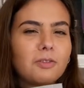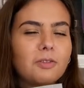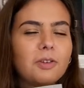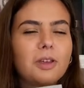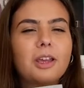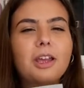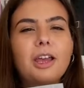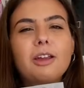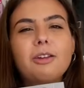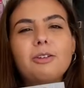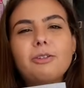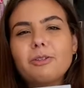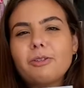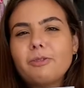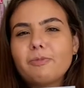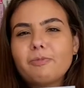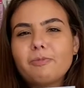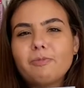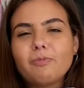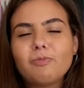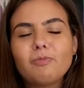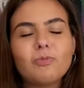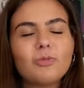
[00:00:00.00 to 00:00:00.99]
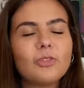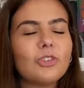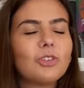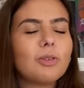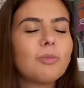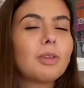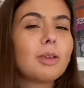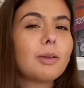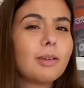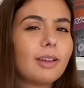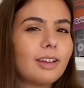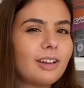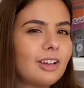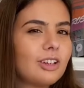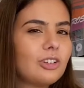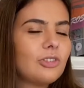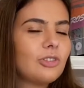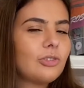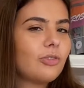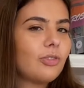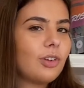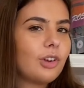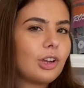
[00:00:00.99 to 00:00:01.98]
Like, I don't know, something about it is
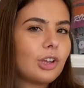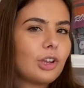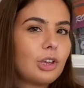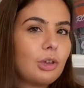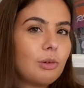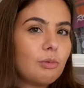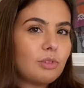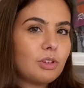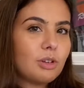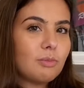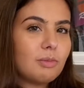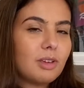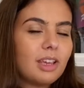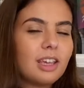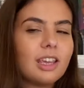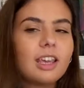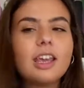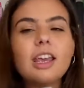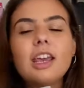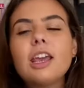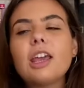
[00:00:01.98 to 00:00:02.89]
just very cute to me.